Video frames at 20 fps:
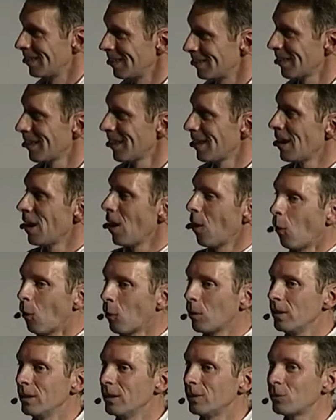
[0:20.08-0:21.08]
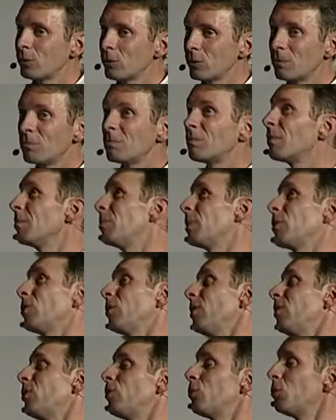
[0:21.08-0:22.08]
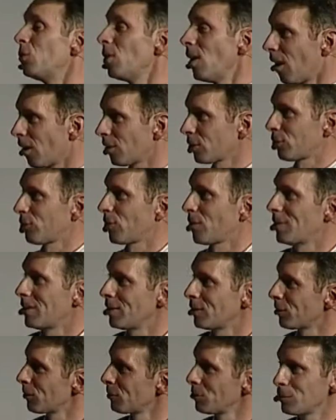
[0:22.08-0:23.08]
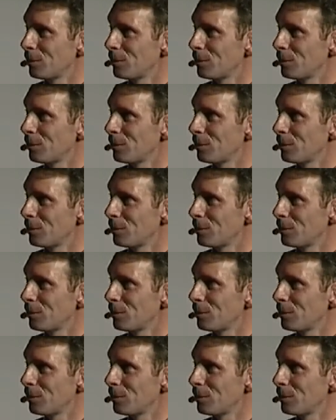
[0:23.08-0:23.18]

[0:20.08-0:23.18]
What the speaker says: it, or it's because it's too large for me. So you